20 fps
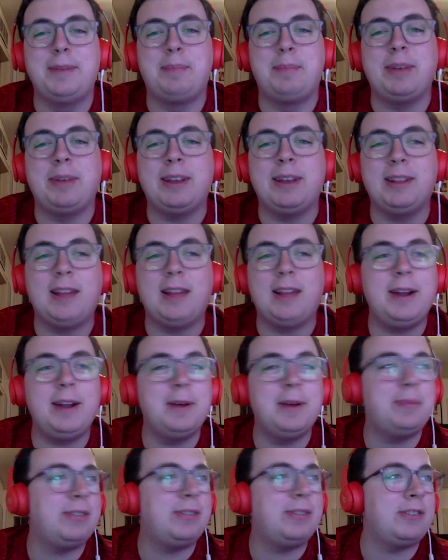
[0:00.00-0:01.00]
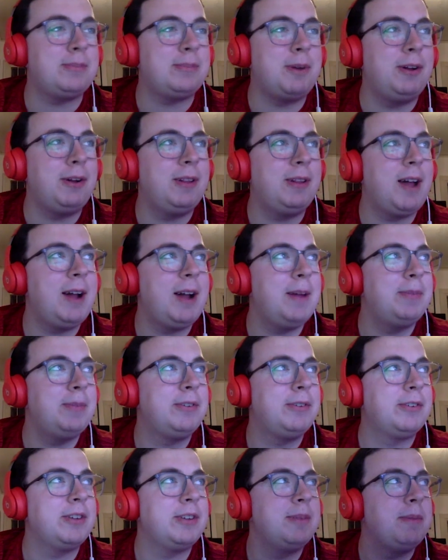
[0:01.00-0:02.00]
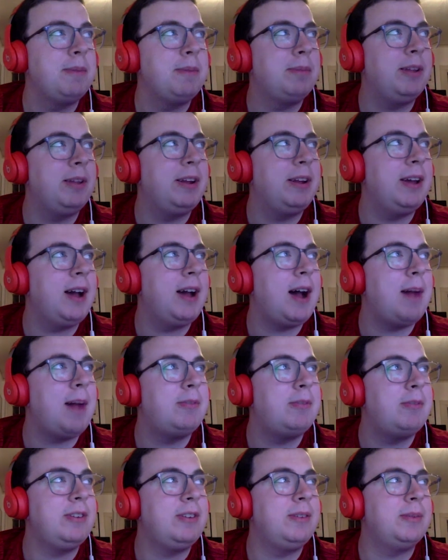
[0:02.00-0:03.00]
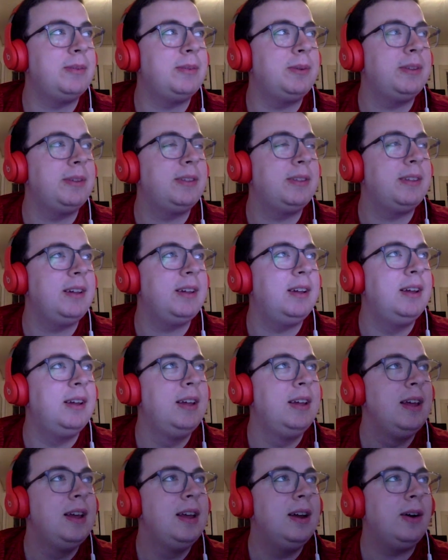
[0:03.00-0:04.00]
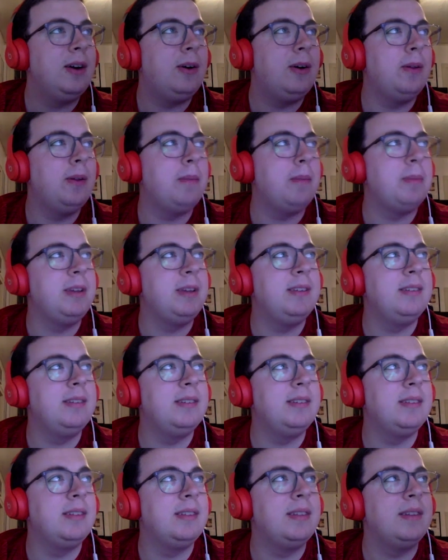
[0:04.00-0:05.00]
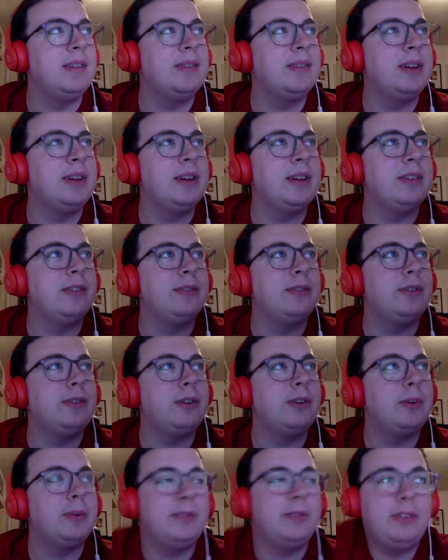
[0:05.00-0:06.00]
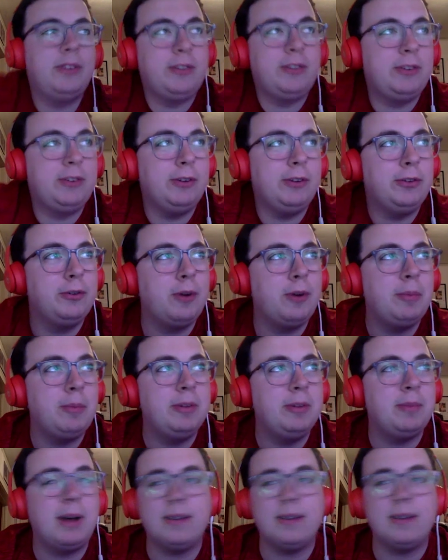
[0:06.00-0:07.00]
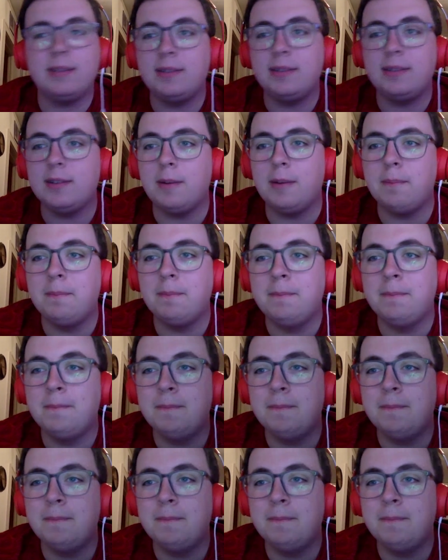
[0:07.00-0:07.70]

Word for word: big lineups, the small lineups. There's going to be plenty of options with uh, all the pieces that they've got so far with still two open spots. So yeah,